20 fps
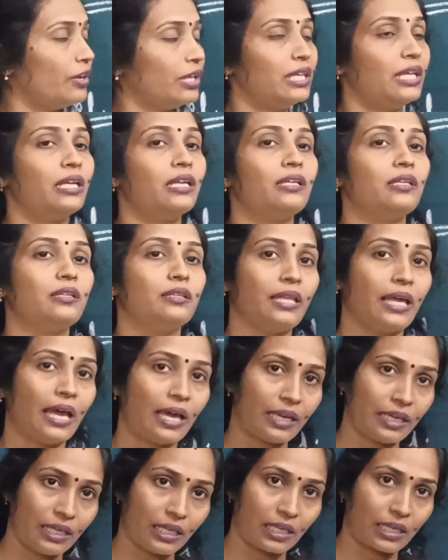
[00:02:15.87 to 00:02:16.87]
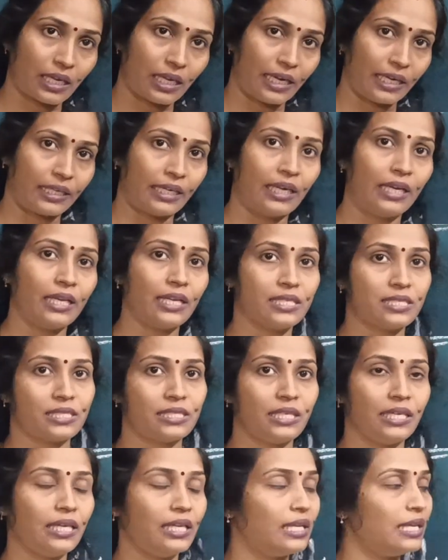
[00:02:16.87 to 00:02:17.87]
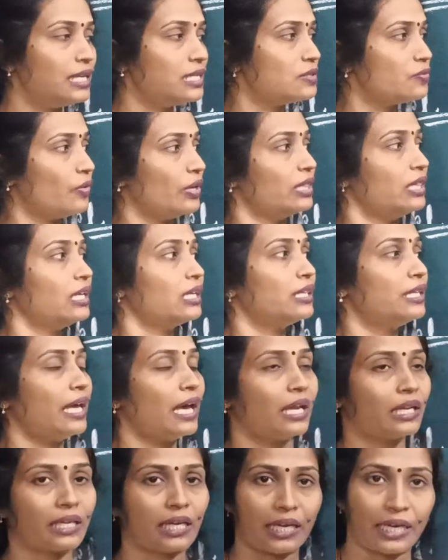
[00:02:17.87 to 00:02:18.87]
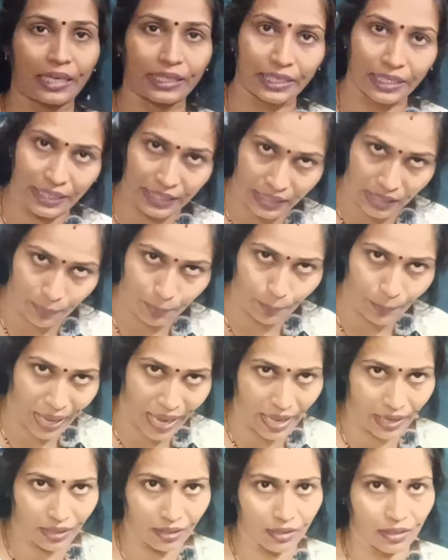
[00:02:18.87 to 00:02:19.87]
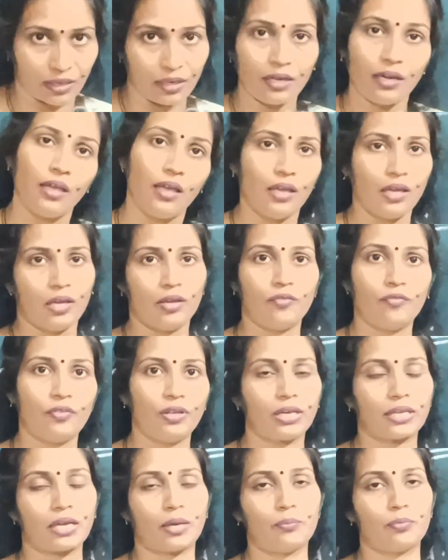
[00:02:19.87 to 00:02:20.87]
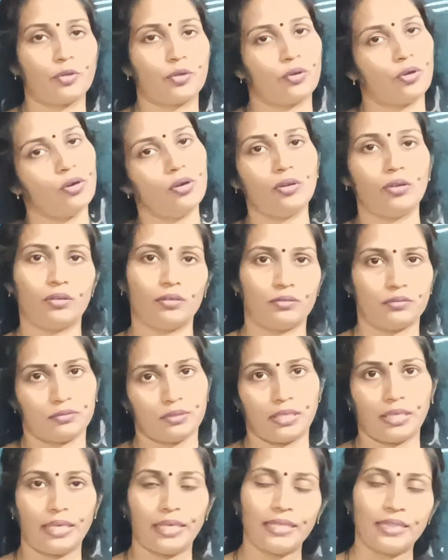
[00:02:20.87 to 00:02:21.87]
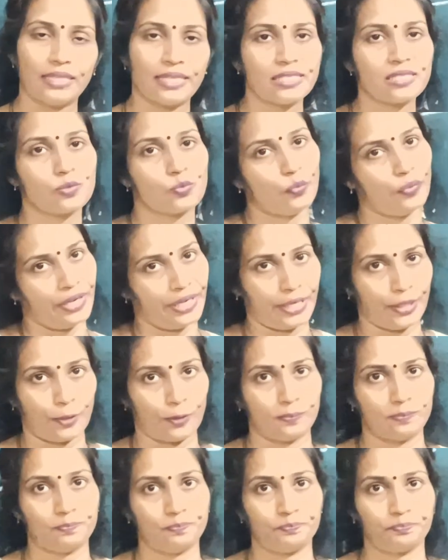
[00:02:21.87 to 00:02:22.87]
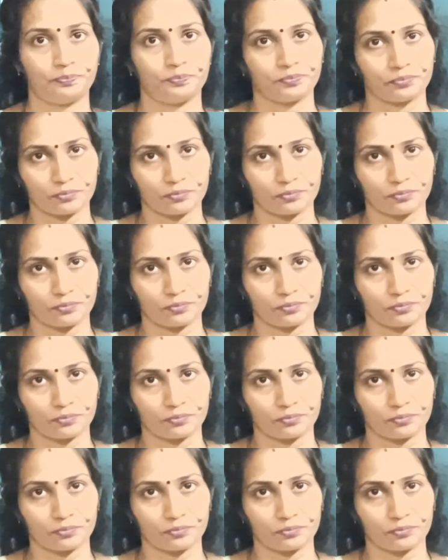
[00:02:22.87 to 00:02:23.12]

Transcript: whether they are connected in a series, whether they are connected in a parallel, will come to know in this video.